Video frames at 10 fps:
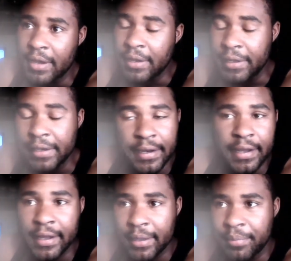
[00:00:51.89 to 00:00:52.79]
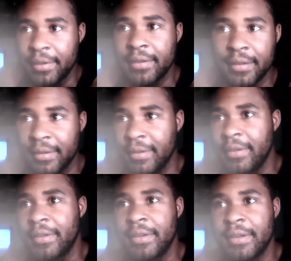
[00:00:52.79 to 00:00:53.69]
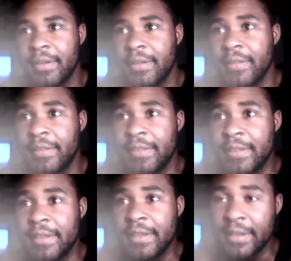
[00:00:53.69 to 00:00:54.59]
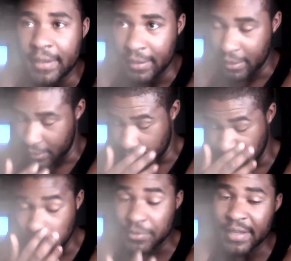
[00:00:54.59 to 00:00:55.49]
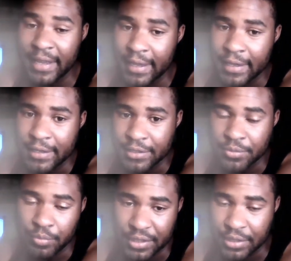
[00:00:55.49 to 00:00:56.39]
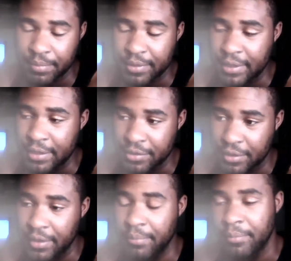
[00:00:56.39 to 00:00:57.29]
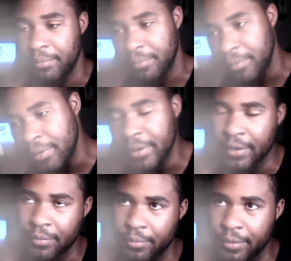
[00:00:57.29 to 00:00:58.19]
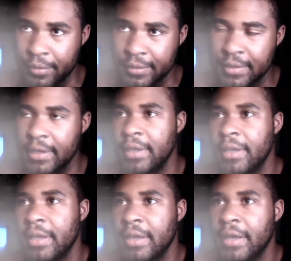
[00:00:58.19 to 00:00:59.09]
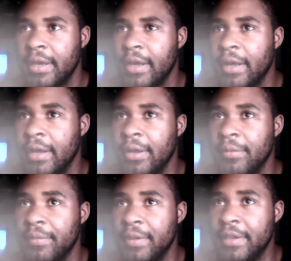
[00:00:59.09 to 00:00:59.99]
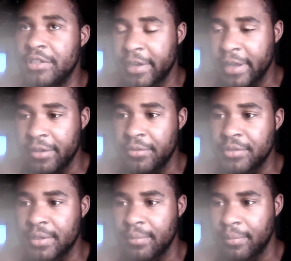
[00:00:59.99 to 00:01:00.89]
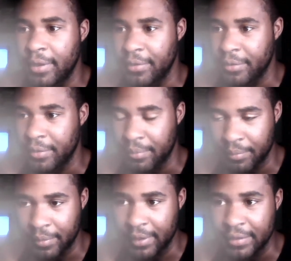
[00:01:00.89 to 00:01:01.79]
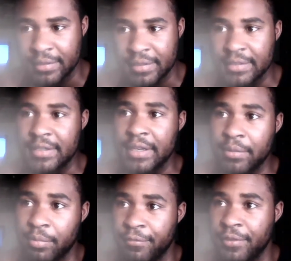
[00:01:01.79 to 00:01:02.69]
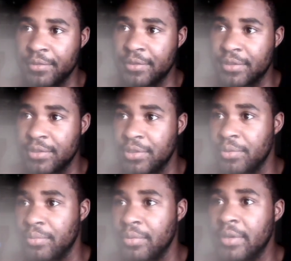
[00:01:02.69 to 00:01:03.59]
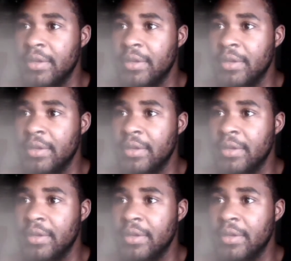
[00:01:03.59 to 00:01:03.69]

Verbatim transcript: clean up the loose ends, which is potentially, in other words, uh, the child's mother. But since he refuses to